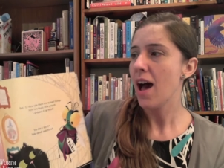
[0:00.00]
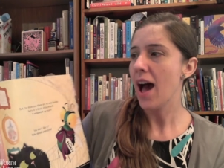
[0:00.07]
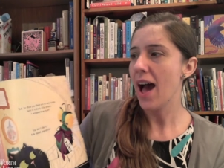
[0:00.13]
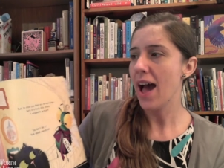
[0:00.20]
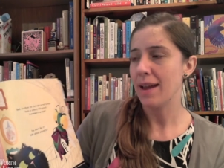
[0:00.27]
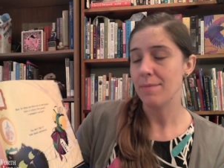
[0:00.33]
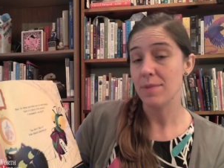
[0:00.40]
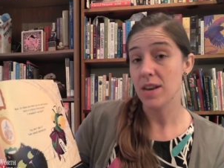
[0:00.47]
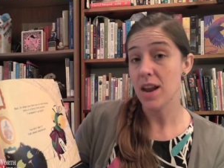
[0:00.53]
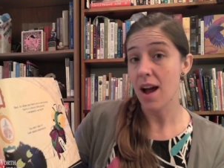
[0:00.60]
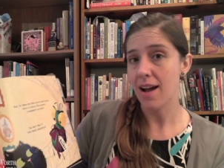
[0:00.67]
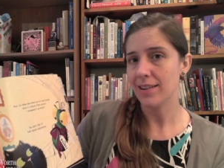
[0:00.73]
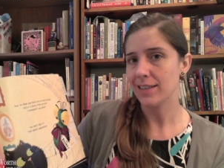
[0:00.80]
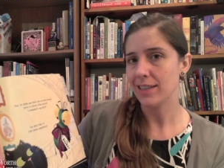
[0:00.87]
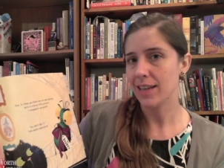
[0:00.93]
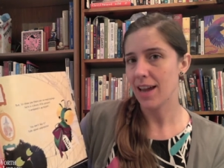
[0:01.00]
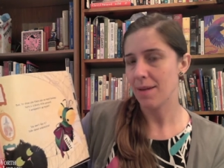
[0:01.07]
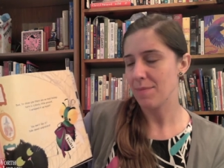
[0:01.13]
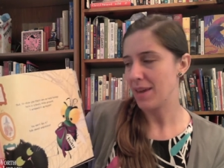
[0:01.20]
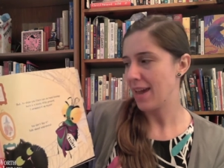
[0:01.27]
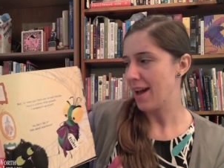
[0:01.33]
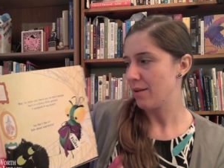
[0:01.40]
I'm not
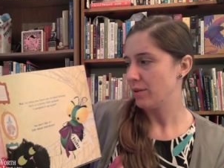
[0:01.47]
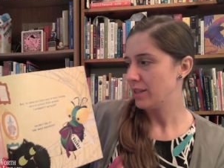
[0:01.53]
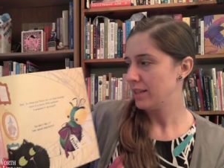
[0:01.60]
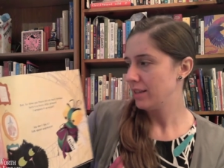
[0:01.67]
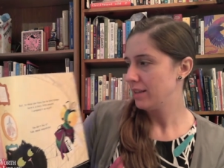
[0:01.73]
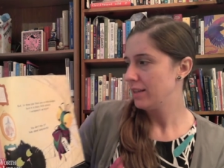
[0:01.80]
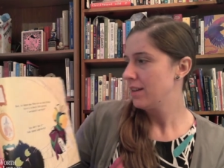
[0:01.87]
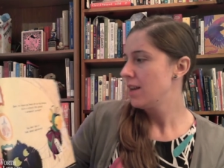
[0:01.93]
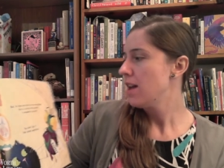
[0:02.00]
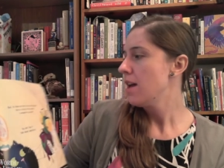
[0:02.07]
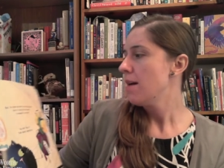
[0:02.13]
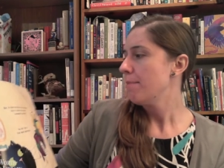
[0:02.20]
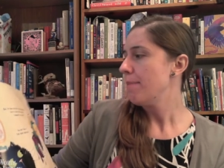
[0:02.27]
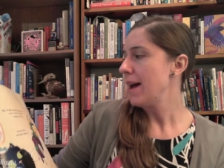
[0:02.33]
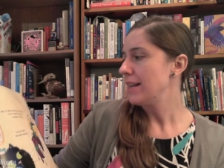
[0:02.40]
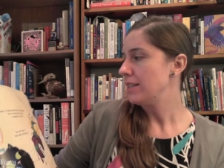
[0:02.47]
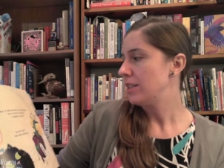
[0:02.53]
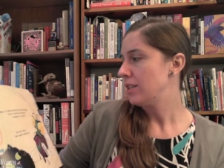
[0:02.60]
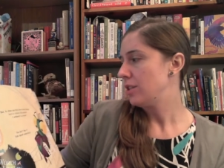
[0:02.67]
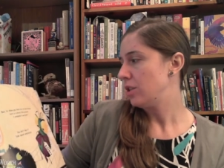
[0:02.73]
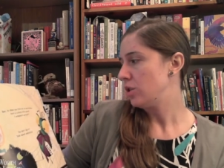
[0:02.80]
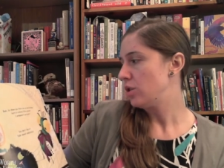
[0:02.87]
coming out.
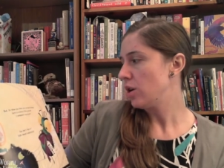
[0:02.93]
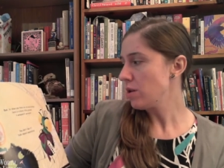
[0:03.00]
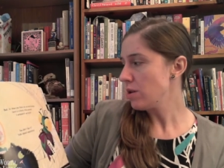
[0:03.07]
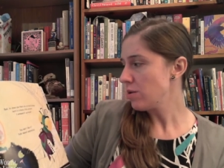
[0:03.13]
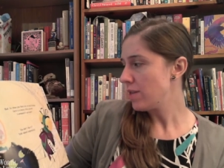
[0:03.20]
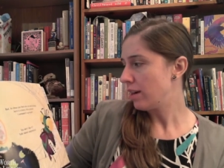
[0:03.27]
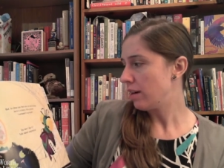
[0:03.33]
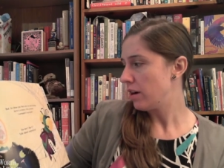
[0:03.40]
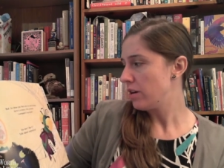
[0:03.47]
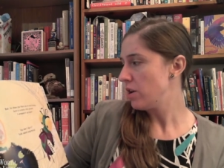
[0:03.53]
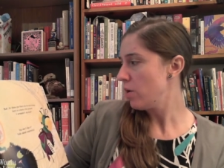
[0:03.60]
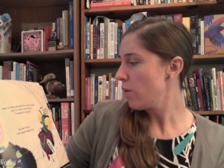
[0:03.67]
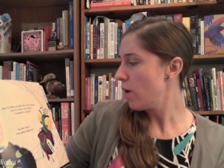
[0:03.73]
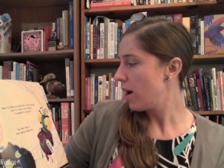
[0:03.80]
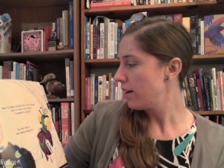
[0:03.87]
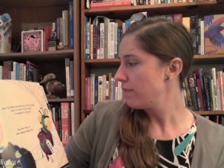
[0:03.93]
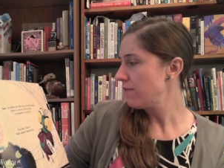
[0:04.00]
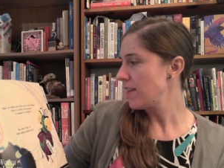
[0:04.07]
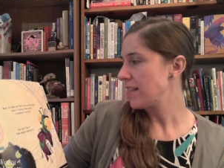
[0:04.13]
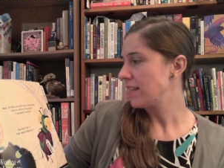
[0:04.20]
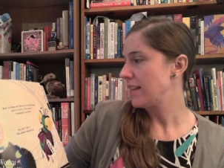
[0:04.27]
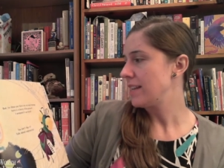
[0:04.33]
But to show you there are no hard
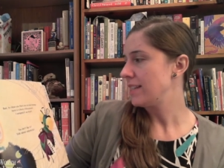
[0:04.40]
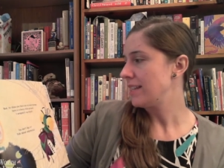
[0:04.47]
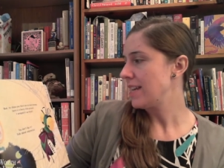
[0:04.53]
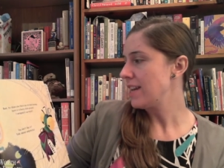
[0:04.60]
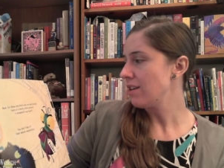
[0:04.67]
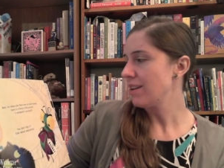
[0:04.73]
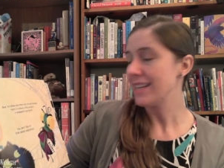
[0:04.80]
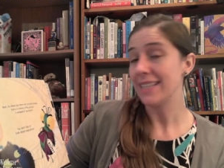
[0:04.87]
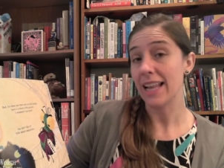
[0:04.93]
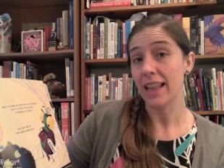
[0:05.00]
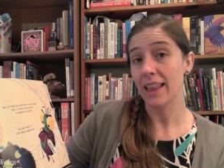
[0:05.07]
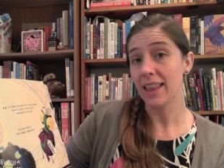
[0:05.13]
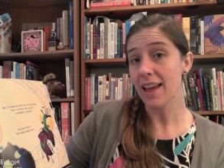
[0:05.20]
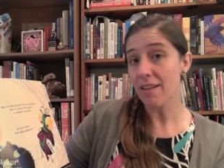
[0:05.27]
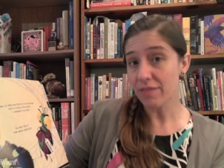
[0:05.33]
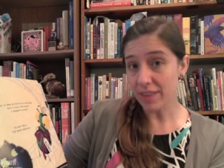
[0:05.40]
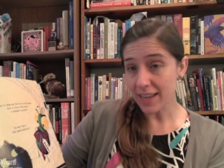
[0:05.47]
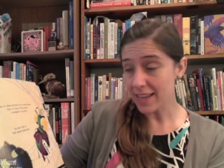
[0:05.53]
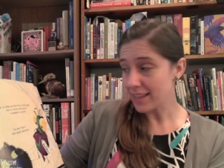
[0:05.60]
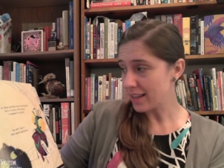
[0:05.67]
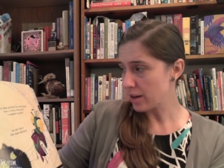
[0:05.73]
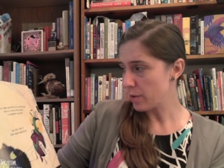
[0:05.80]
feelings, here is a
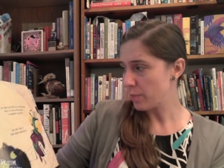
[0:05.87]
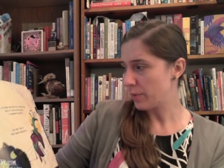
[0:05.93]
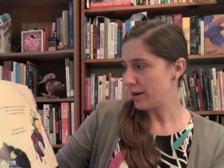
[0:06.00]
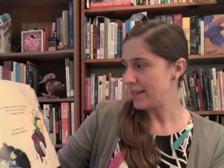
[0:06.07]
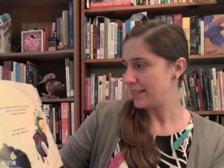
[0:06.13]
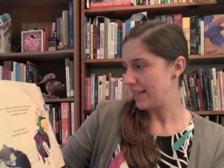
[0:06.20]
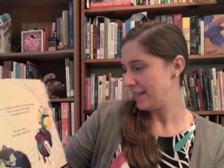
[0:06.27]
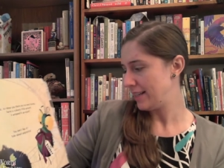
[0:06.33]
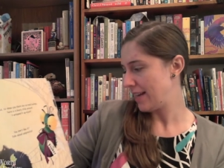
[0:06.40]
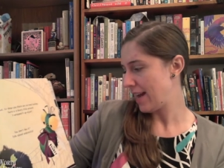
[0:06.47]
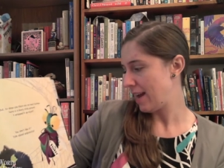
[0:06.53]
lovely little present.